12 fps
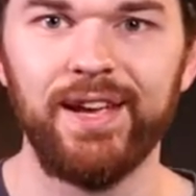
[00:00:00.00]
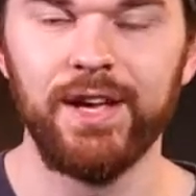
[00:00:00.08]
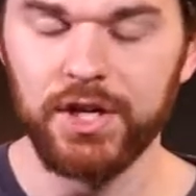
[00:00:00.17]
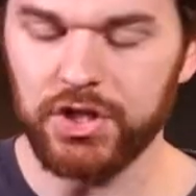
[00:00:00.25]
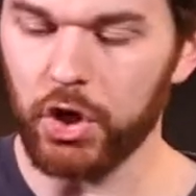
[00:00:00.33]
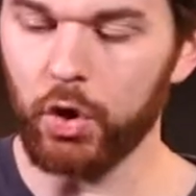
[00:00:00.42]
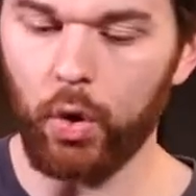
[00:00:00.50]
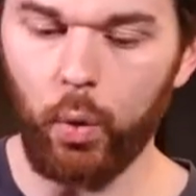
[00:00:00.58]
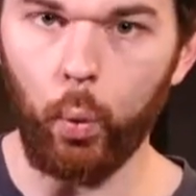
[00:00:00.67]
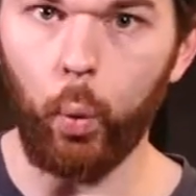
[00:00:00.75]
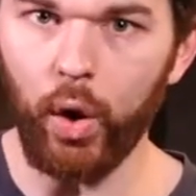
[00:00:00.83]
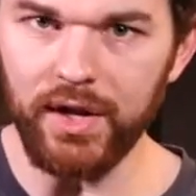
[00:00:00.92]
So
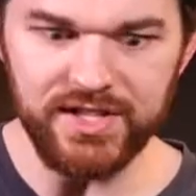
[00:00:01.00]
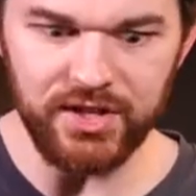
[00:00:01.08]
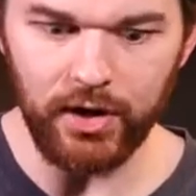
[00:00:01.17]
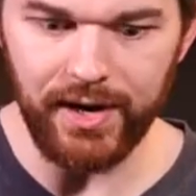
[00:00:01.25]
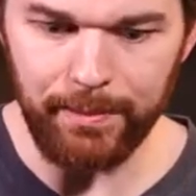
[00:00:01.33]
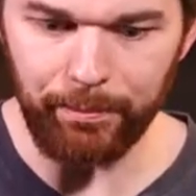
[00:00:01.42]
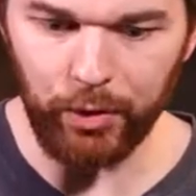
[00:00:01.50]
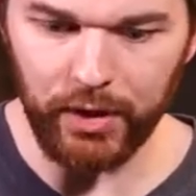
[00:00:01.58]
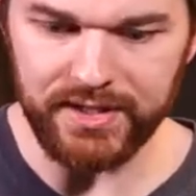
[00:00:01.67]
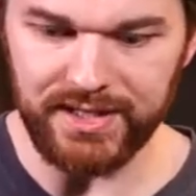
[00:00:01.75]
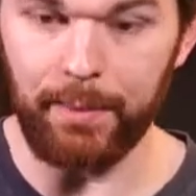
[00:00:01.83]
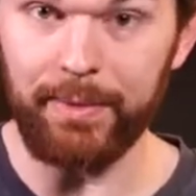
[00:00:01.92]
once our inputs
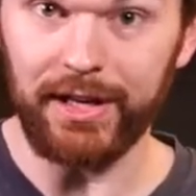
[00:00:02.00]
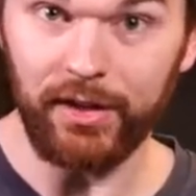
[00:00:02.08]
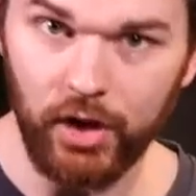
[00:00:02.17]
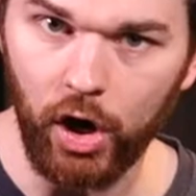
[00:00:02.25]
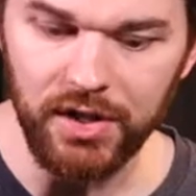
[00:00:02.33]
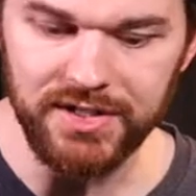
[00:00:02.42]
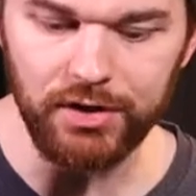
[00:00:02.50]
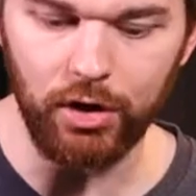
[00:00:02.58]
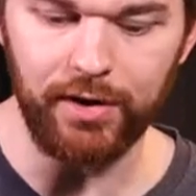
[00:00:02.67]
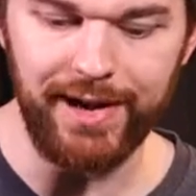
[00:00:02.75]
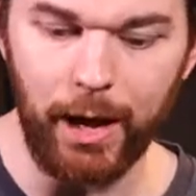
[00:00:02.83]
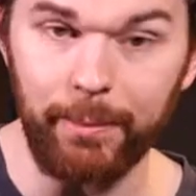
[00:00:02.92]
coming into the console are
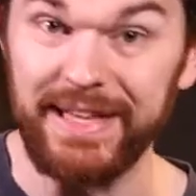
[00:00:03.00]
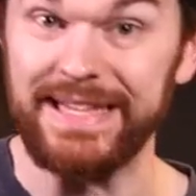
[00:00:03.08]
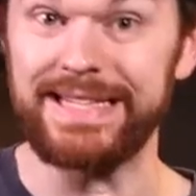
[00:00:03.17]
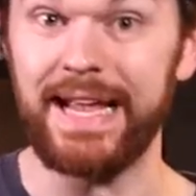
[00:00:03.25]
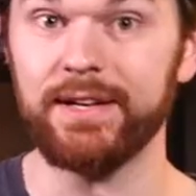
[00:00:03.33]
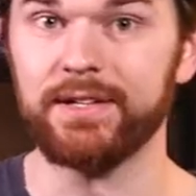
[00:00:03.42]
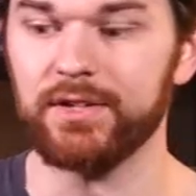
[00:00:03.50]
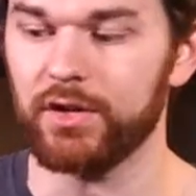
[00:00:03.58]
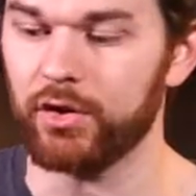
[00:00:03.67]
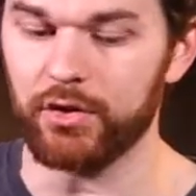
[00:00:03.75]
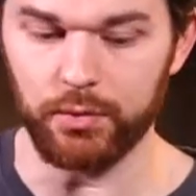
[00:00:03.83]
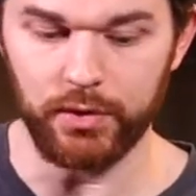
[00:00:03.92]
now being sent
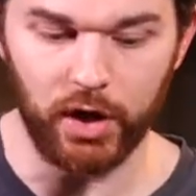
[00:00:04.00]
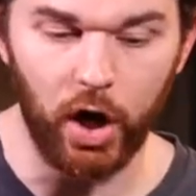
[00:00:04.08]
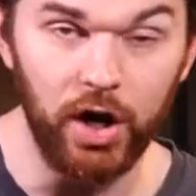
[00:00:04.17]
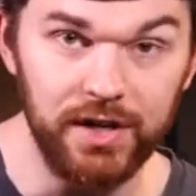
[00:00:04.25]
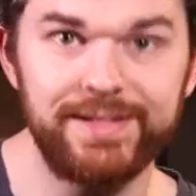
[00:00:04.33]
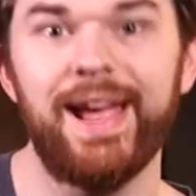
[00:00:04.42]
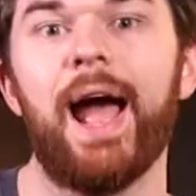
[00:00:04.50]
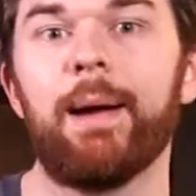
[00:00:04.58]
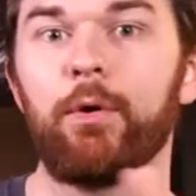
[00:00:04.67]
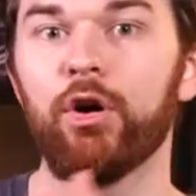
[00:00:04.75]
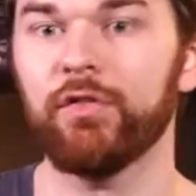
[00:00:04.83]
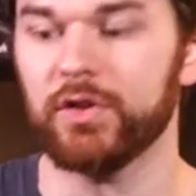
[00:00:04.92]
through the card tab
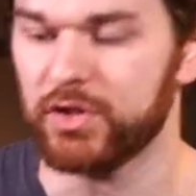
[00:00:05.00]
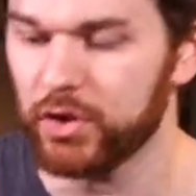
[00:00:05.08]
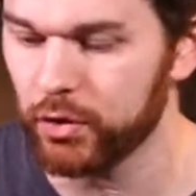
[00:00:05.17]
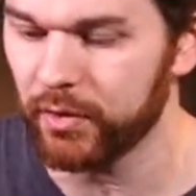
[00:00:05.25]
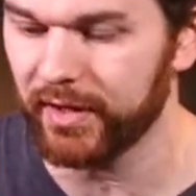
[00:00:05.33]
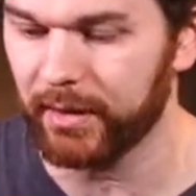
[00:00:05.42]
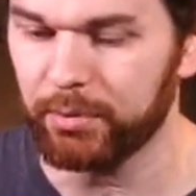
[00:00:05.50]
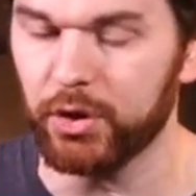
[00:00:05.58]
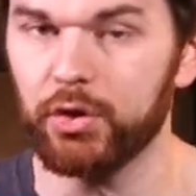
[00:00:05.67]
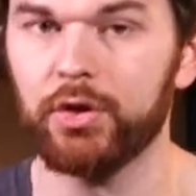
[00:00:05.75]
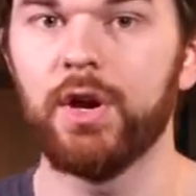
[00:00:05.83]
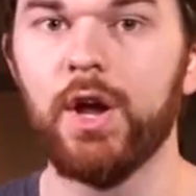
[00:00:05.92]
over to the
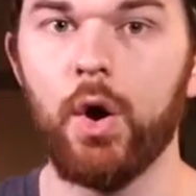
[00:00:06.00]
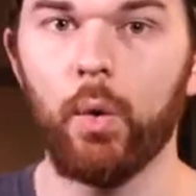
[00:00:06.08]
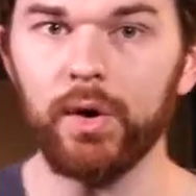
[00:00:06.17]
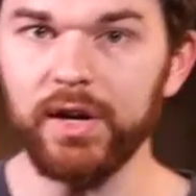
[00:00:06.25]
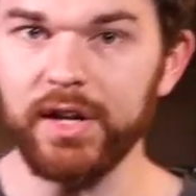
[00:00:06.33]
computer, we're gonna